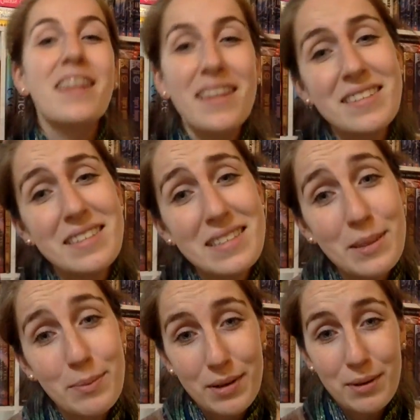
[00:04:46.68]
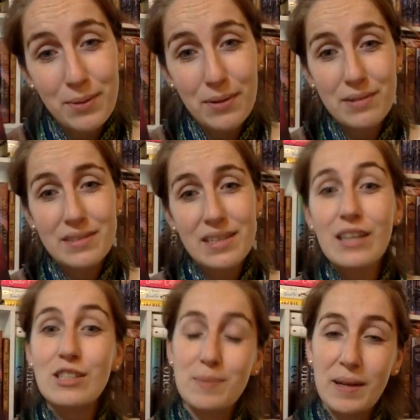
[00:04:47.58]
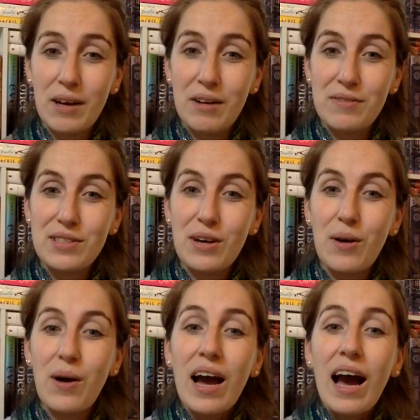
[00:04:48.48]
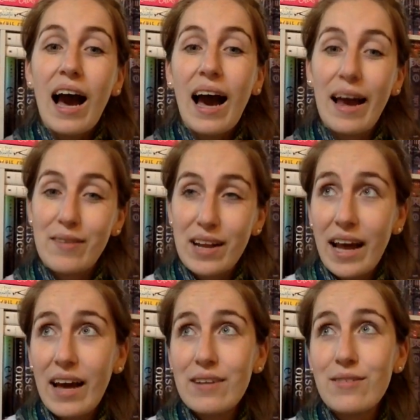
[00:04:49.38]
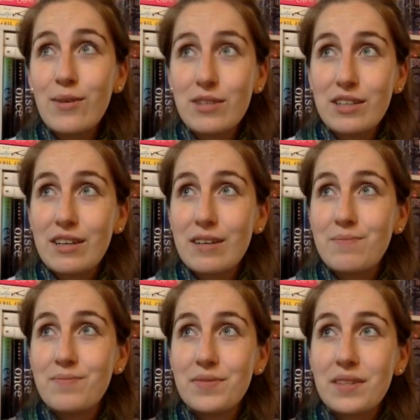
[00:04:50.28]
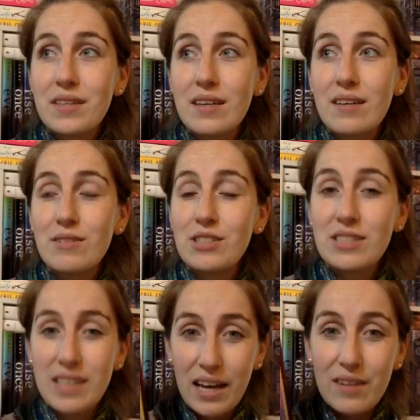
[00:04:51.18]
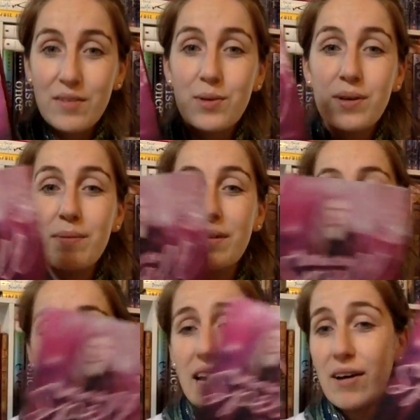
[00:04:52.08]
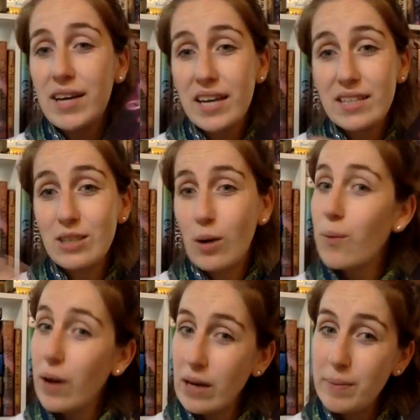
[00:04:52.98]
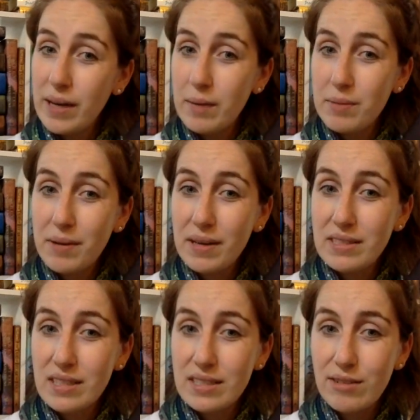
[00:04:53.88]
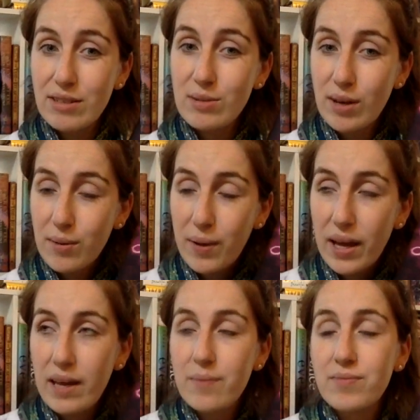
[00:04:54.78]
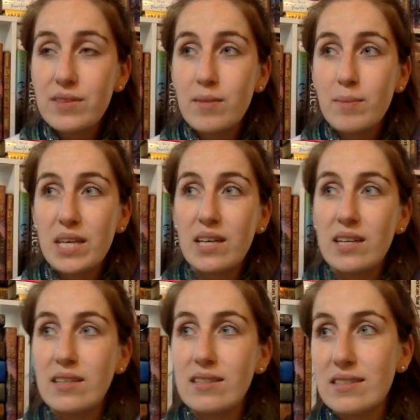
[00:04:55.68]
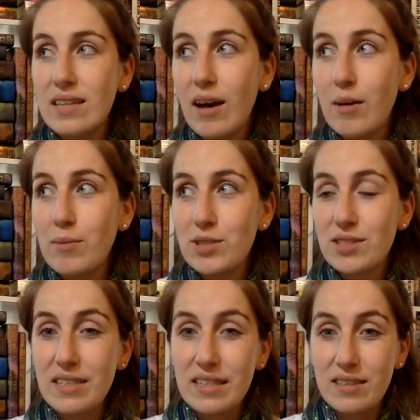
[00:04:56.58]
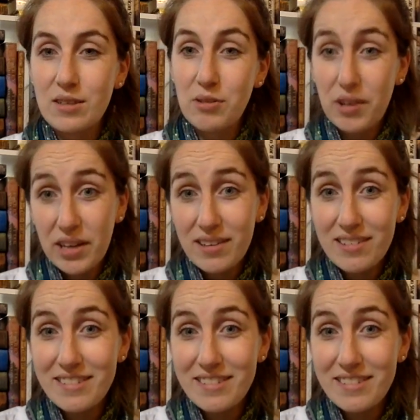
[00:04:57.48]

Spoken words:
This is the prequel slash spinoff. So I read it out of order, which is kind of annoying because now I kind of don't want to pick up the rest of the series right away because now I'm just, like, annoyed.